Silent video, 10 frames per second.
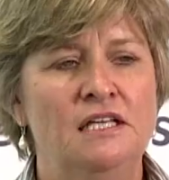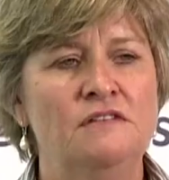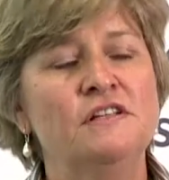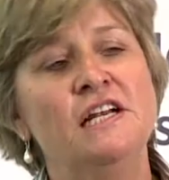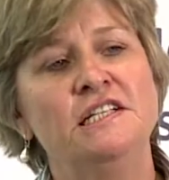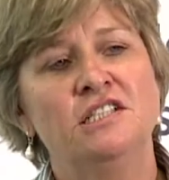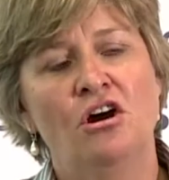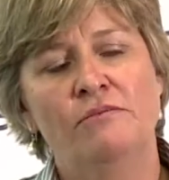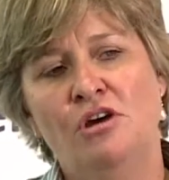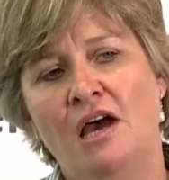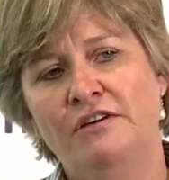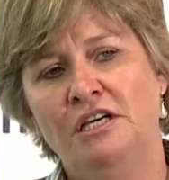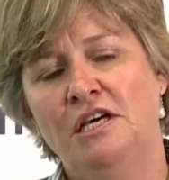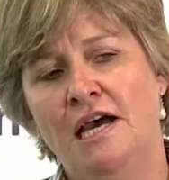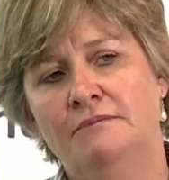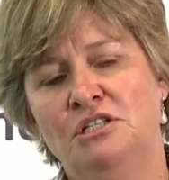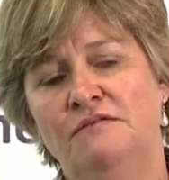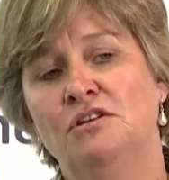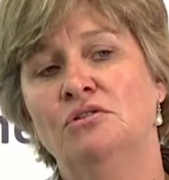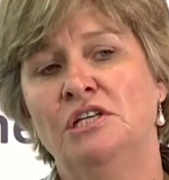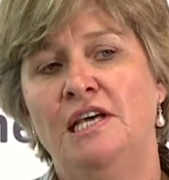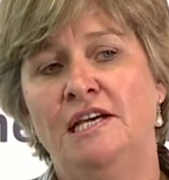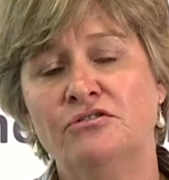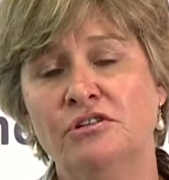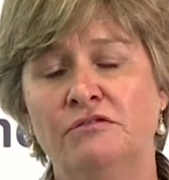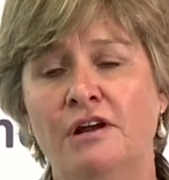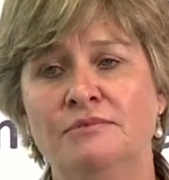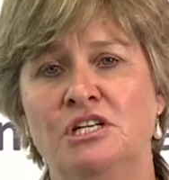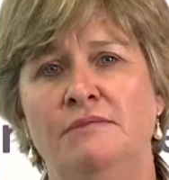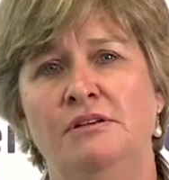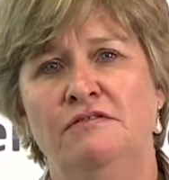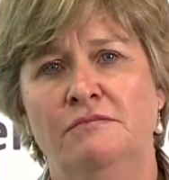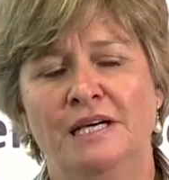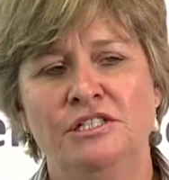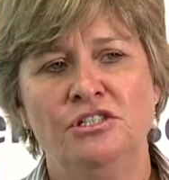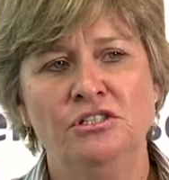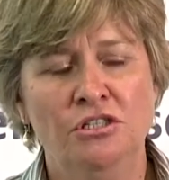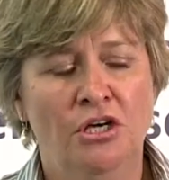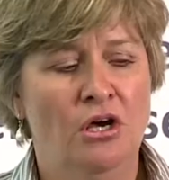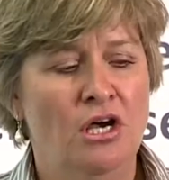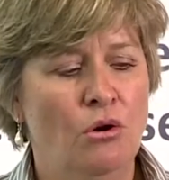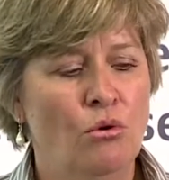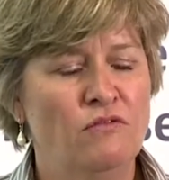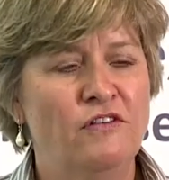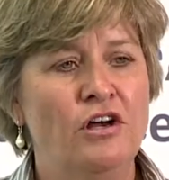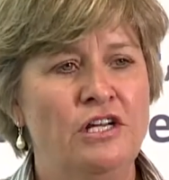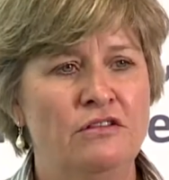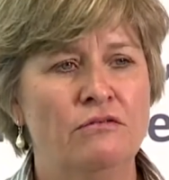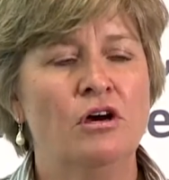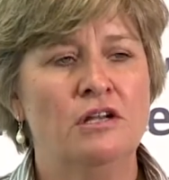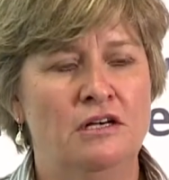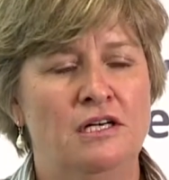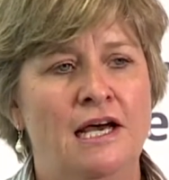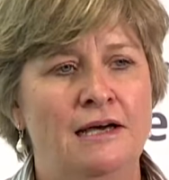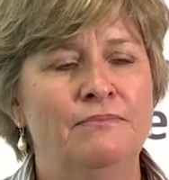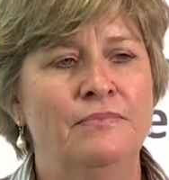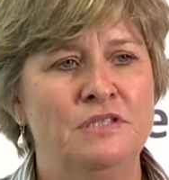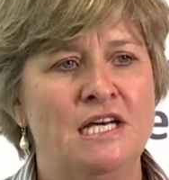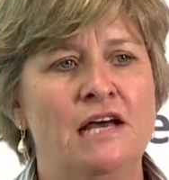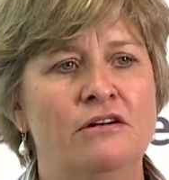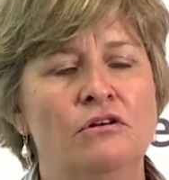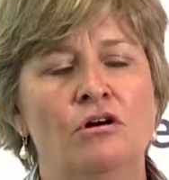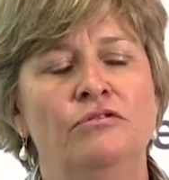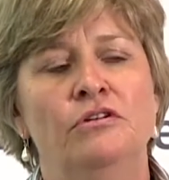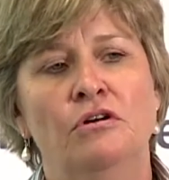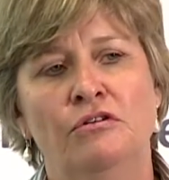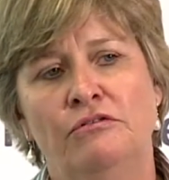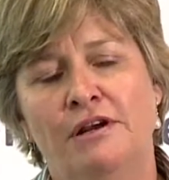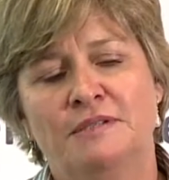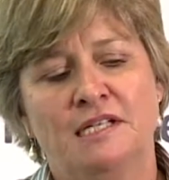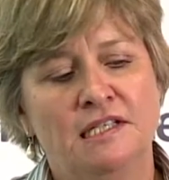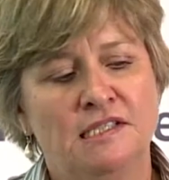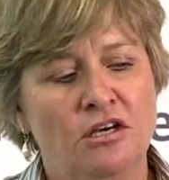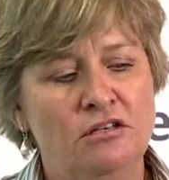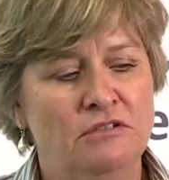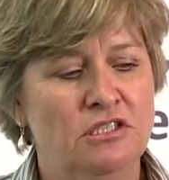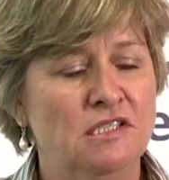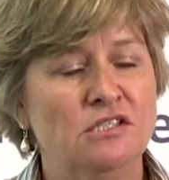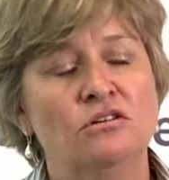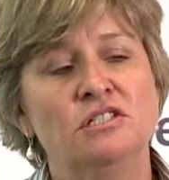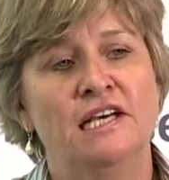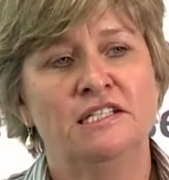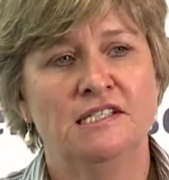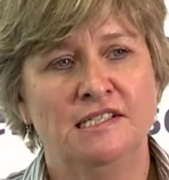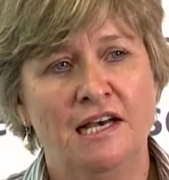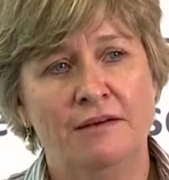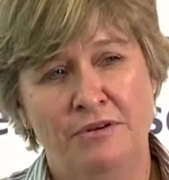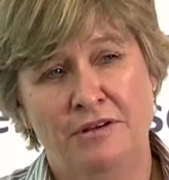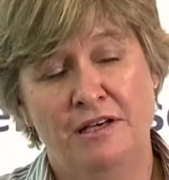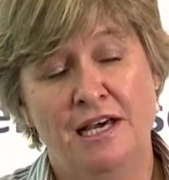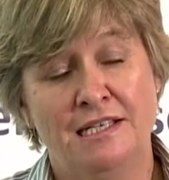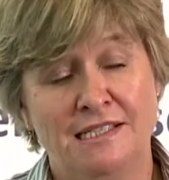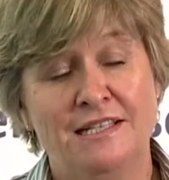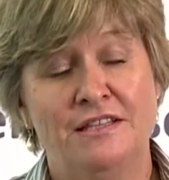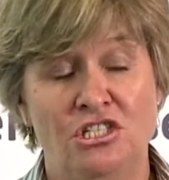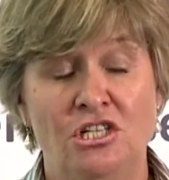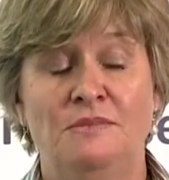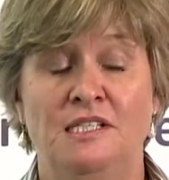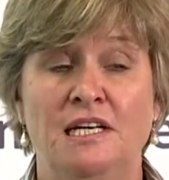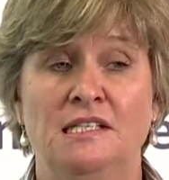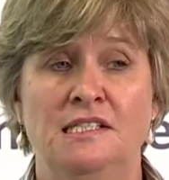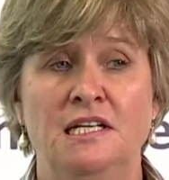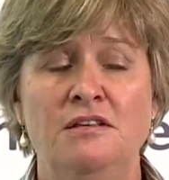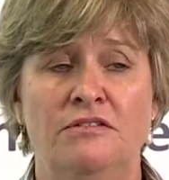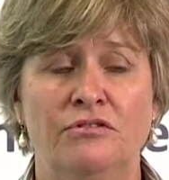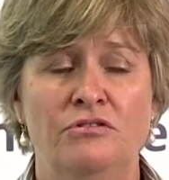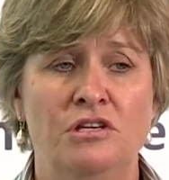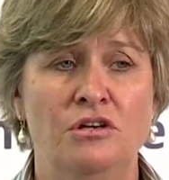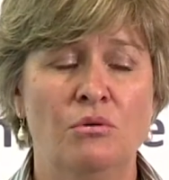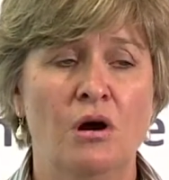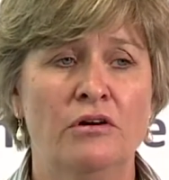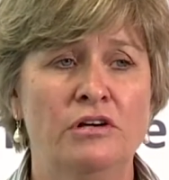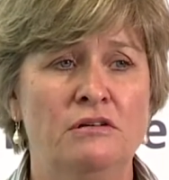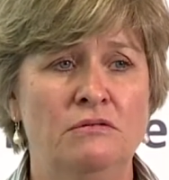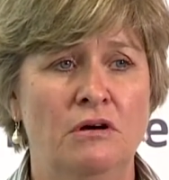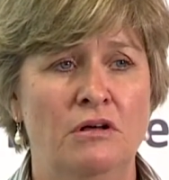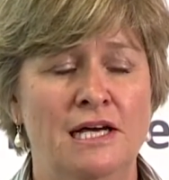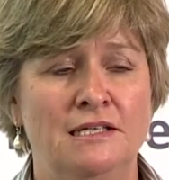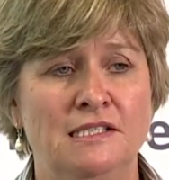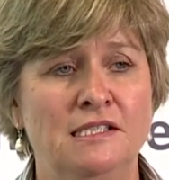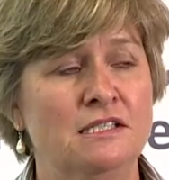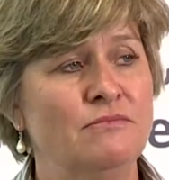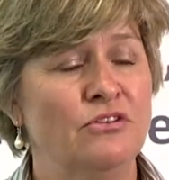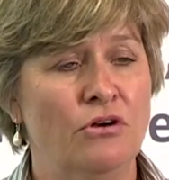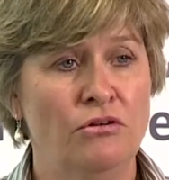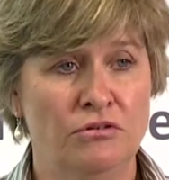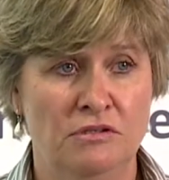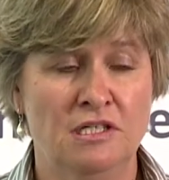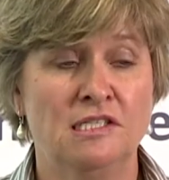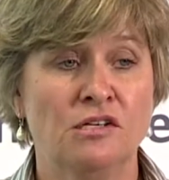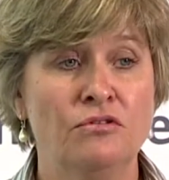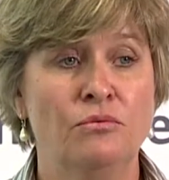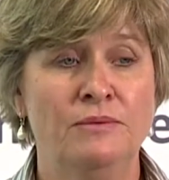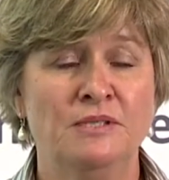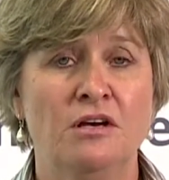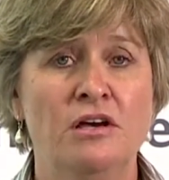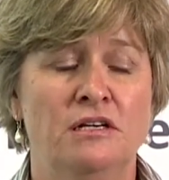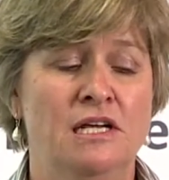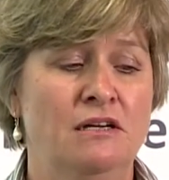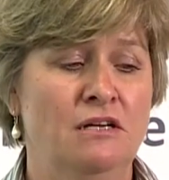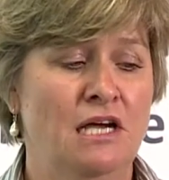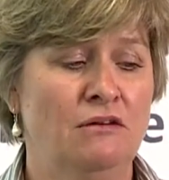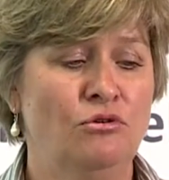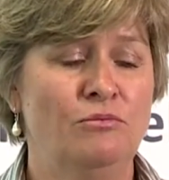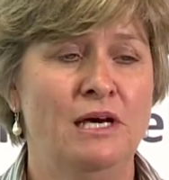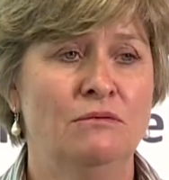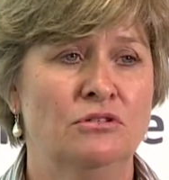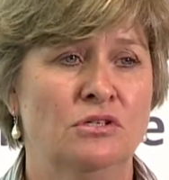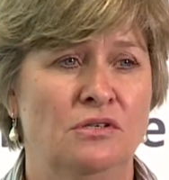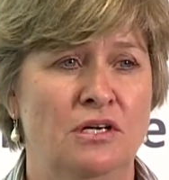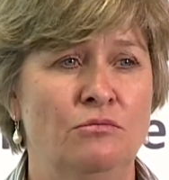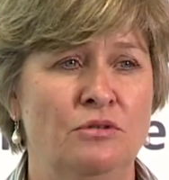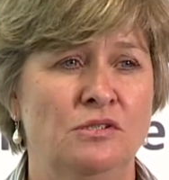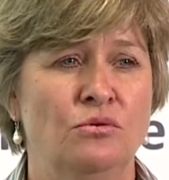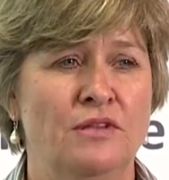If at any time you're having difficulty entering RAM team information or finding the right data on the RamSelect site, just contact us at the Sheep CRC through the inquiry system that's on the website, and we'll be able to help you sort